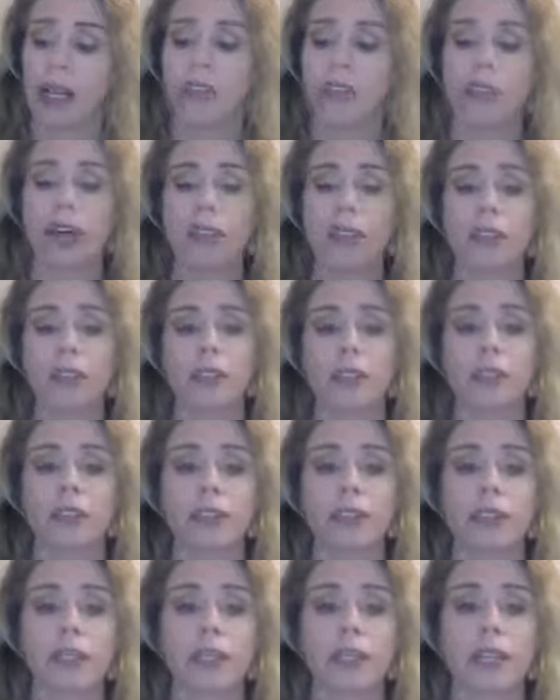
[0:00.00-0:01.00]
Then
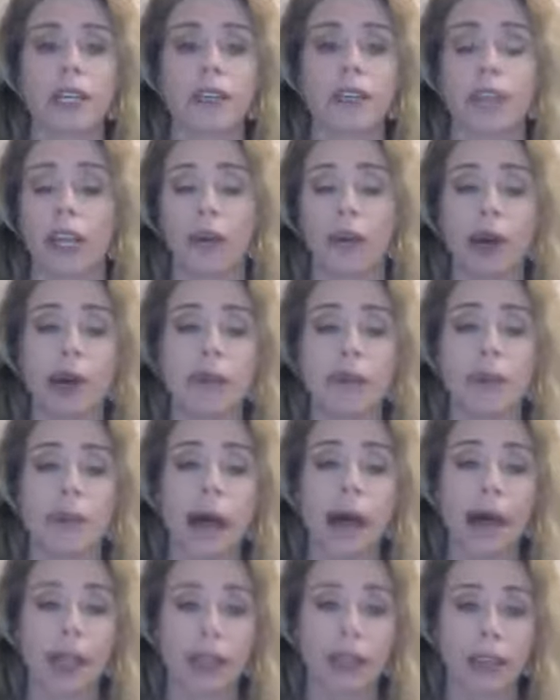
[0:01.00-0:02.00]
they don't have a
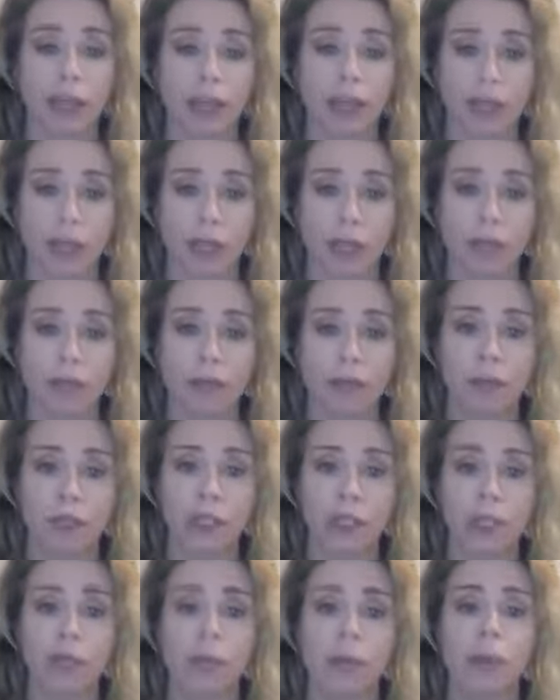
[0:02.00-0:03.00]
back-end fee,
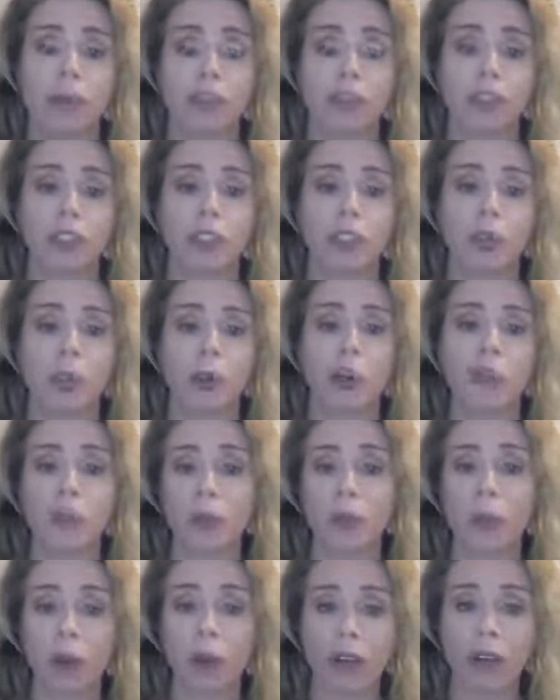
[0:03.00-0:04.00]
but there's
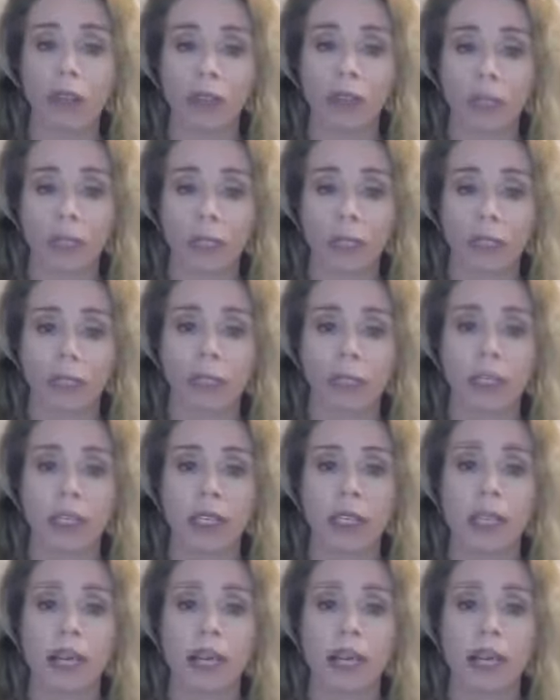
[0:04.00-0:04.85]
12b1 fees.